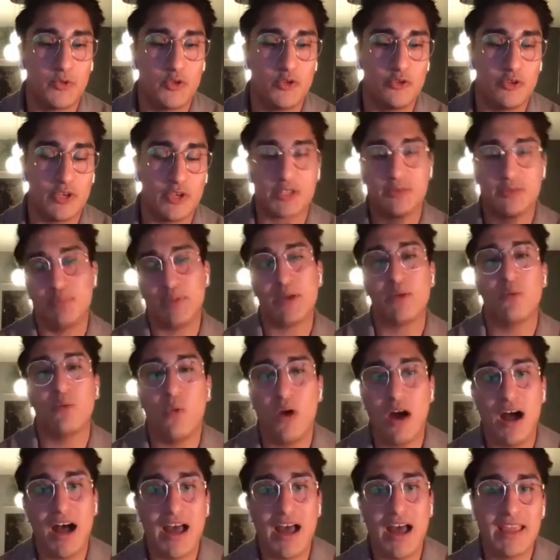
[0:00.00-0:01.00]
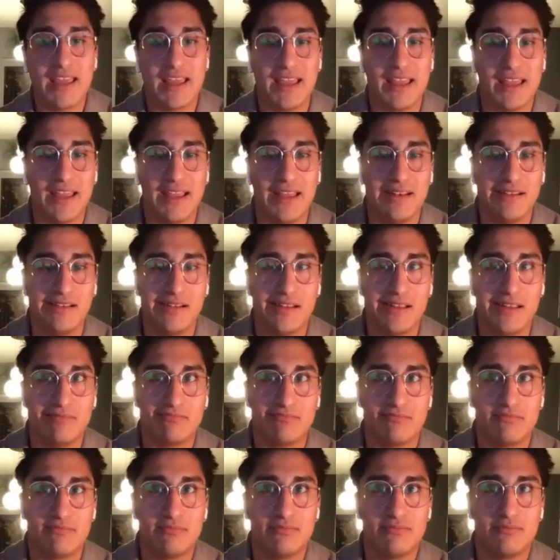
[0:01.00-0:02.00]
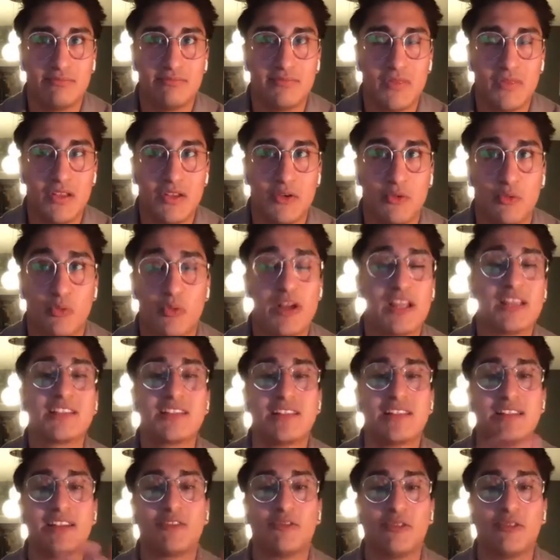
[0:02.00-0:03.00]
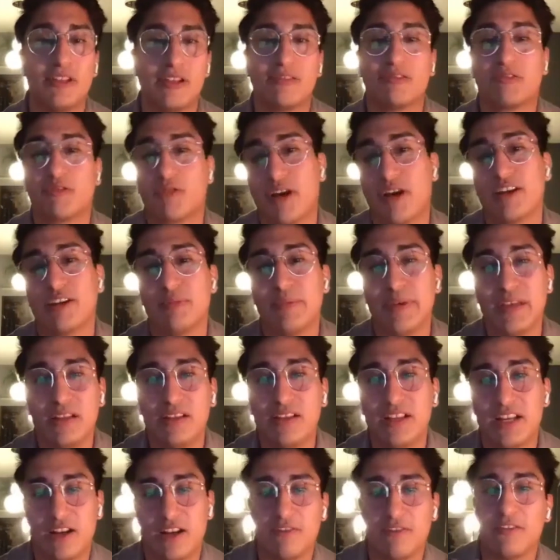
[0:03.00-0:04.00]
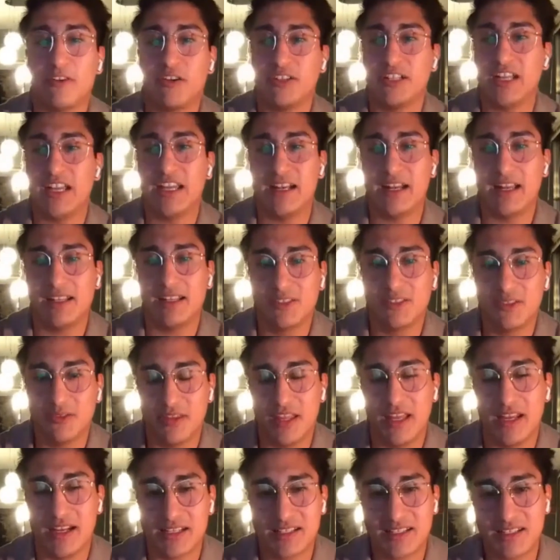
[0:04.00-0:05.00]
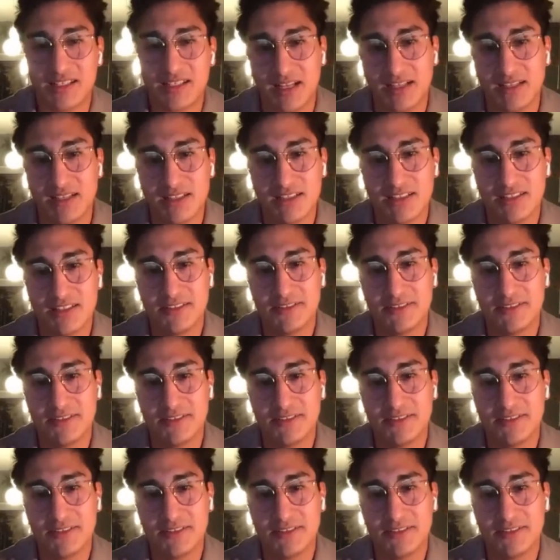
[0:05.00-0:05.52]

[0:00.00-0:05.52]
explain why and risk the credibility of our data to that extent.